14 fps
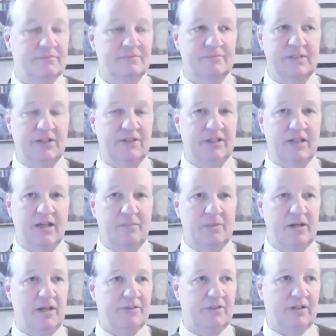Nothing
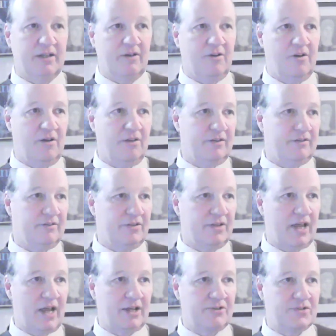at all that the
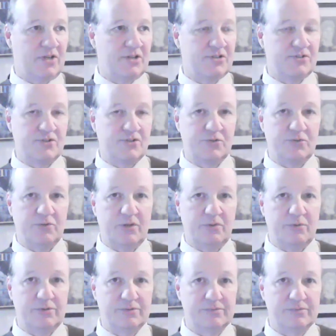accusations are true, in other words.